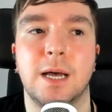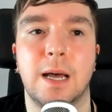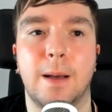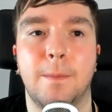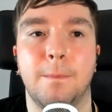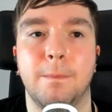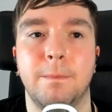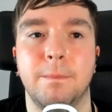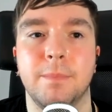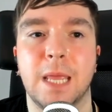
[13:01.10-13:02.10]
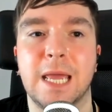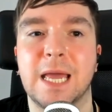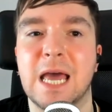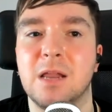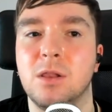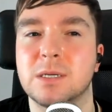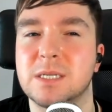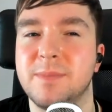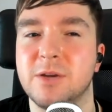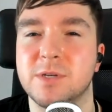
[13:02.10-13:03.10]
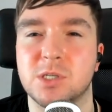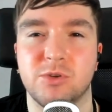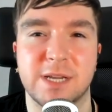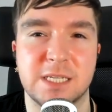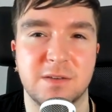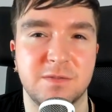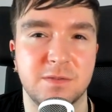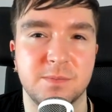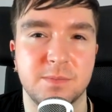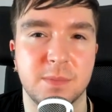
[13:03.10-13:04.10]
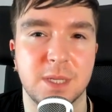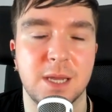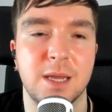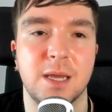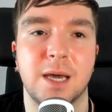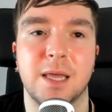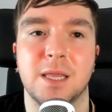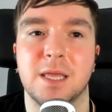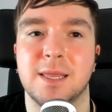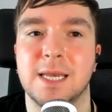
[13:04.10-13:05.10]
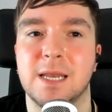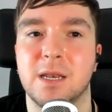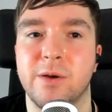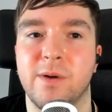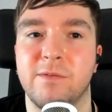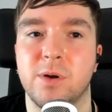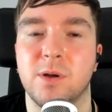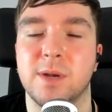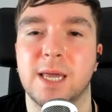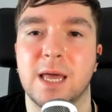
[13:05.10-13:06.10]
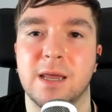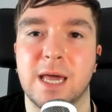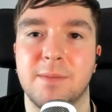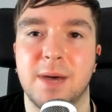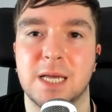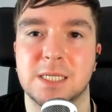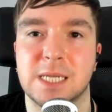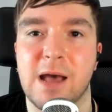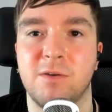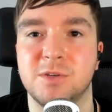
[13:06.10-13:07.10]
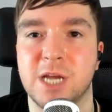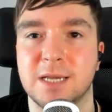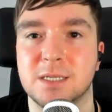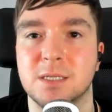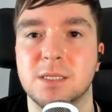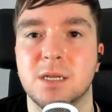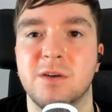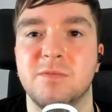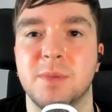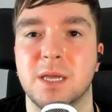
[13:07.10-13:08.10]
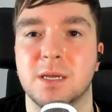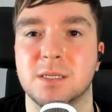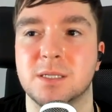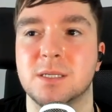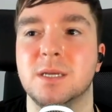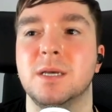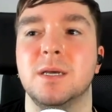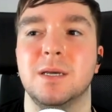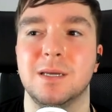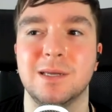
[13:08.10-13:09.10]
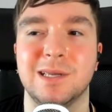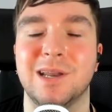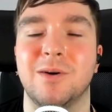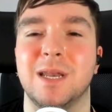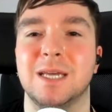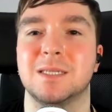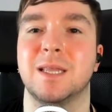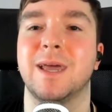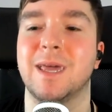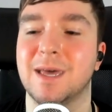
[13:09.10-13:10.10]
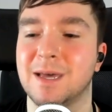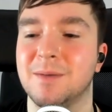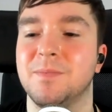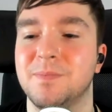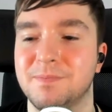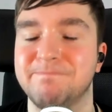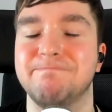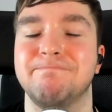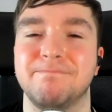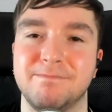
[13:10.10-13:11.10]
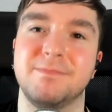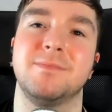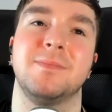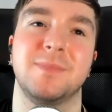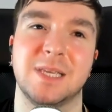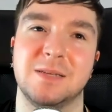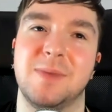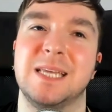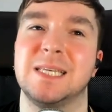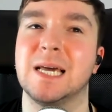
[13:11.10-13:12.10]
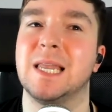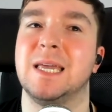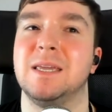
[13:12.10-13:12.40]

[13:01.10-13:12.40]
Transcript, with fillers: um, it kind of looks a bit restrictive, mm. and they they didn't know whether it would kind of get past health checks and stuff because you know it is like a basically